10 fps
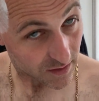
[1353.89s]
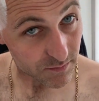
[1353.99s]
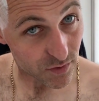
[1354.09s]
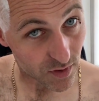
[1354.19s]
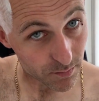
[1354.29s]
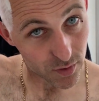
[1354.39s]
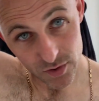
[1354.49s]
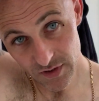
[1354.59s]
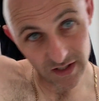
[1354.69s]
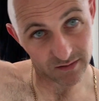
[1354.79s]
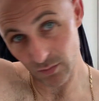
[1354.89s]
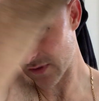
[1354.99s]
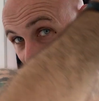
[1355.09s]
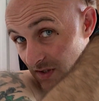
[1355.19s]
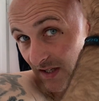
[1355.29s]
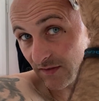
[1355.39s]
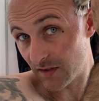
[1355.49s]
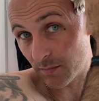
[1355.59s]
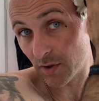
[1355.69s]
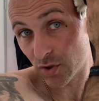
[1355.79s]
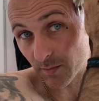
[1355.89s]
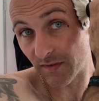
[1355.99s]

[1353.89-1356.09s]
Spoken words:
just going to put just that whatever's left in the brush on my